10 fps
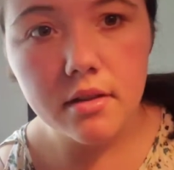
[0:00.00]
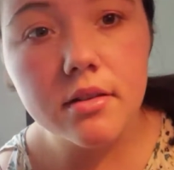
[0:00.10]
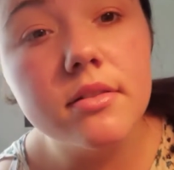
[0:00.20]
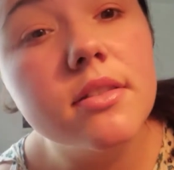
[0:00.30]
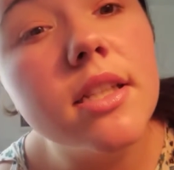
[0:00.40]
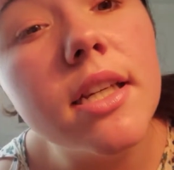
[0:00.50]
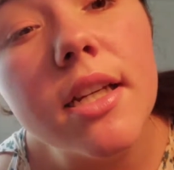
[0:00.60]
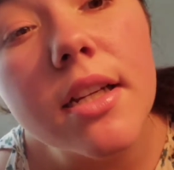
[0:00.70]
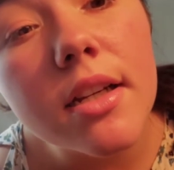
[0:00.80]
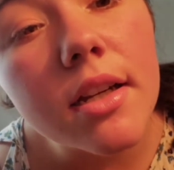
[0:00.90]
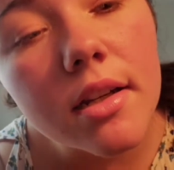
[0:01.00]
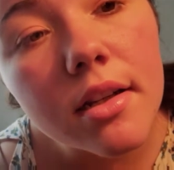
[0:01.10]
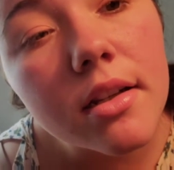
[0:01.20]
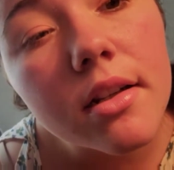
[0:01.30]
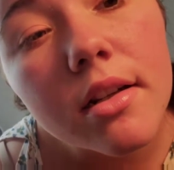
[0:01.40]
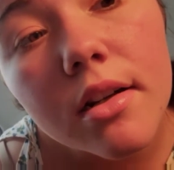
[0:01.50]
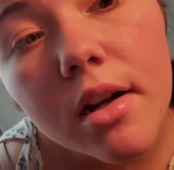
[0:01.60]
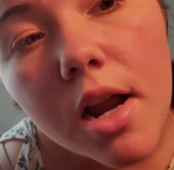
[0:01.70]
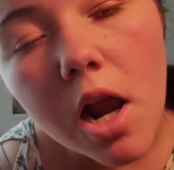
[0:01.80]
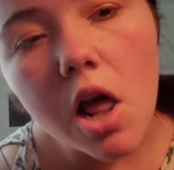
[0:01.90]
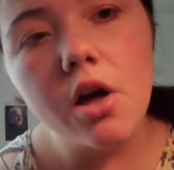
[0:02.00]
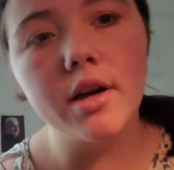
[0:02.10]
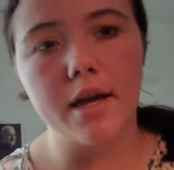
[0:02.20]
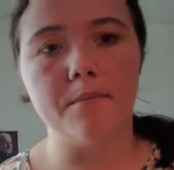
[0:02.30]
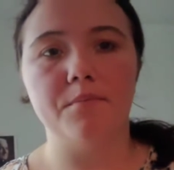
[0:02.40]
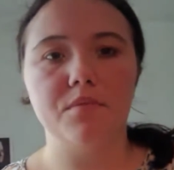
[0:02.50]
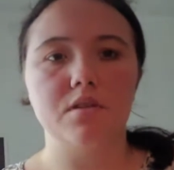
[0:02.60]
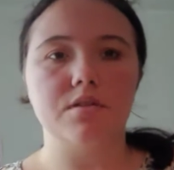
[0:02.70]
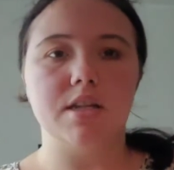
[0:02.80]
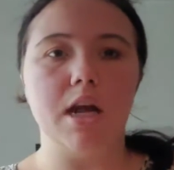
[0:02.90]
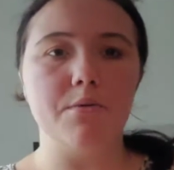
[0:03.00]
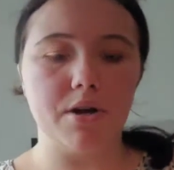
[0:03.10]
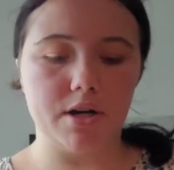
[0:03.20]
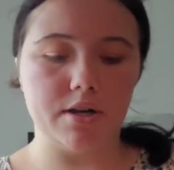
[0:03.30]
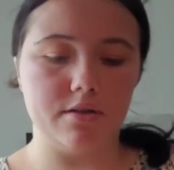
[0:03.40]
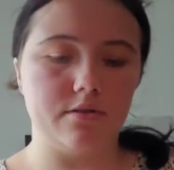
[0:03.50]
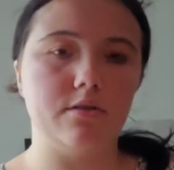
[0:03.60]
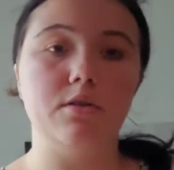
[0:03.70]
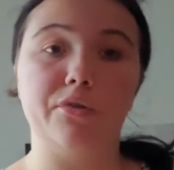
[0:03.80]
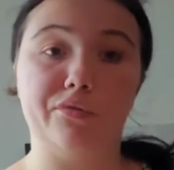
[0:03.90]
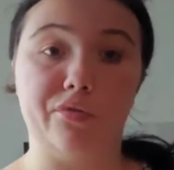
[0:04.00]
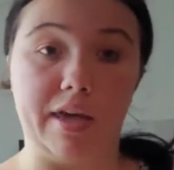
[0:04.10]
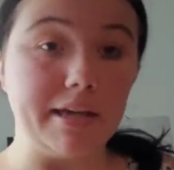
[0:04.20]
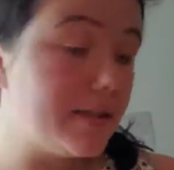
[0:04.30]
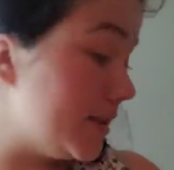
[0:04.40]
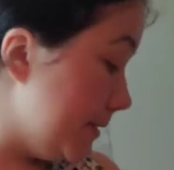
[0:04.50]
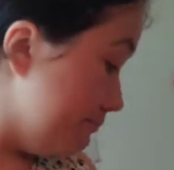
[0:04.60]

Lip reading: See? Okay, so now we're gonna do the face.